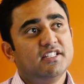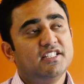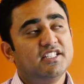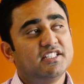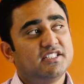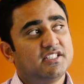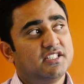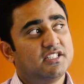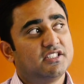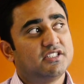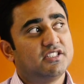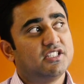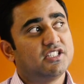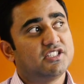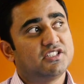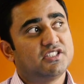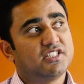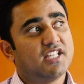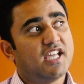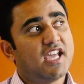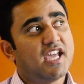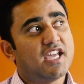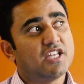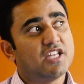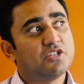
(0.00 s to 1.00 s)
This is the
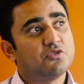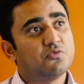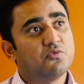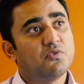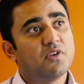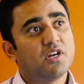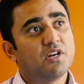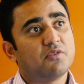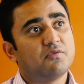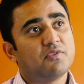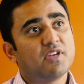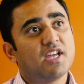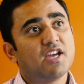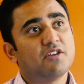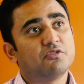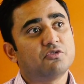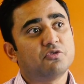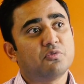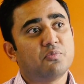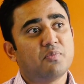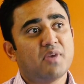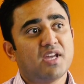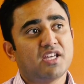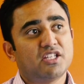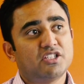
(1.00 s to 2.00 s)
stage where we have
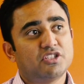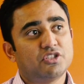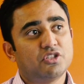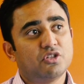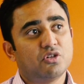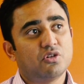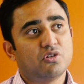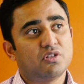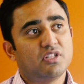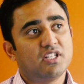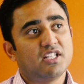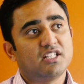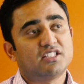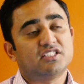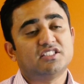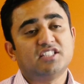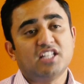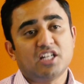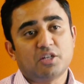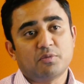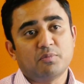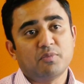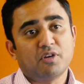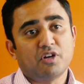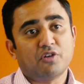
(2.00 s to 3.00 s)
to make sure that
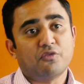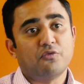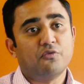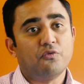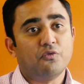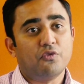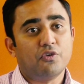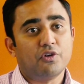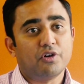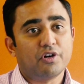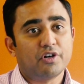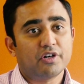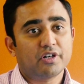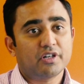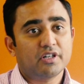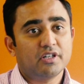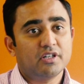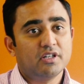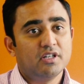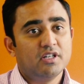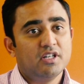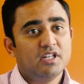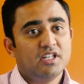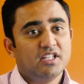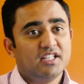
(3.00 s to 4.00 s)
statement of work